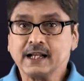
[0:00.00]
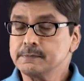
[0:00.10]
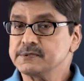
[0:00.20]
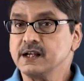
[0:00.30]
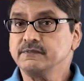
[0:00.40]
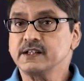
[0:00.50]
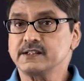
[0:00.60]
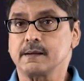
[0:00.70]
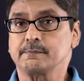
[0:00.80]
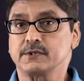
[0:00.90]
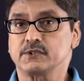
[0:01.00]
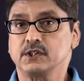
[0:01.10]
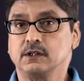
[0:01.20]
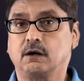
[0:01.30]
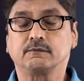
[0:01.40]
and observed the
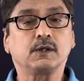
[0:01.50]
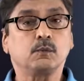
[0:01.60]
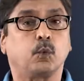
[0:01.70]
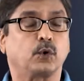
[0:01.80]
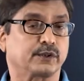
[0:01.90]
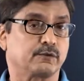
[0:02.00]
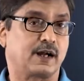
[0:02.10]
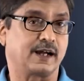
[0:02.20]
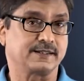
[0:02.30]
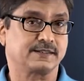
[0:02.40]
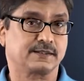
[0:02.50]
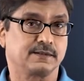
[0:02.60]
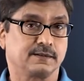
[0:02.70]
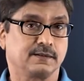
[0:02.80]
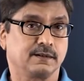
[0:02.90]
temperature of the water rise.